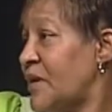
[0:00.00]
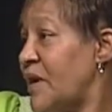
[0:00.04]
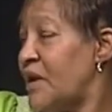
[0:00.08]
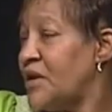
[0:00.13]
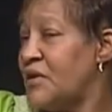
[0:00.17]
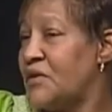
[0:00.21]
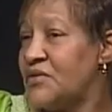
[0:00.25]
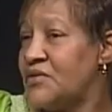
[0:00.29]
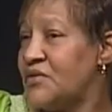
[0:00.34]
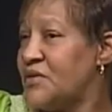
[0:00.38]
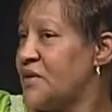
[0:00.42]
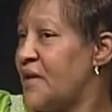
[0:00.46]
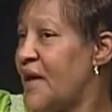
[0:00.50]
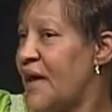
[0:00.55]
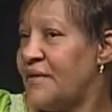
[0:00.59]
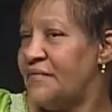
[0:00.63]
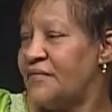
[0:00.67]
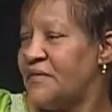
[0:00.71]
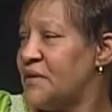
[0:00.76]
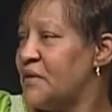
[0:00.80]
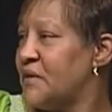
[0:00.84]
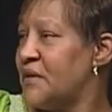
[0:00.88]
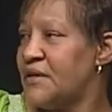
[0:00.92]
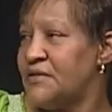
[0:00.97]
And you shouldn't
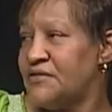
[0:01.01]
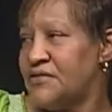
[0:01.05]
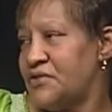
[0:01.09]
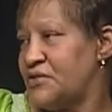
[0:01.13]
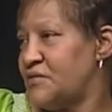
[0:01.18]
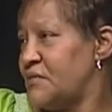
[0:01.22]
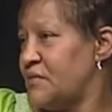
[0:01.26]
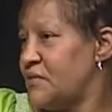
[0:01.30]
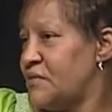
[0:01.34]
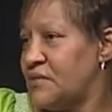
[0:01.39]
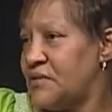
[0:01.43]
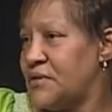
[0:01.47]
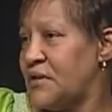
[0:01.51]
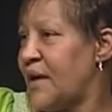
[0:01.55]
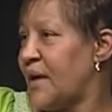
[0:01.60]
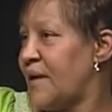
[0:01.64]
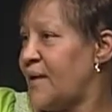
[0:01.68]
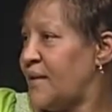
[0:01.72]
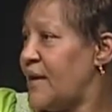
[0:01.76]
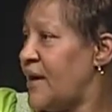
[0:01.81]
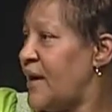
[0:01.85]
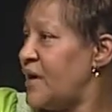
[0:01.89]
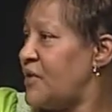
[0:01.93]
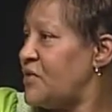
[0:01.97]
have to live
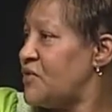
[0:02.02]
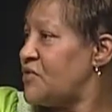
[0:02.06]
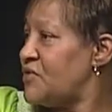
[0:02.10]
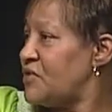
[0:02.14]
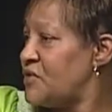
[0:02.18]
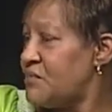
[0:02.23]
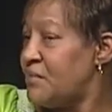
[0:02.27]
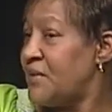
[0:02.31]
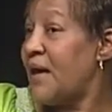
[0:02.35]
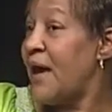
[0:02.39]
like that. You should right.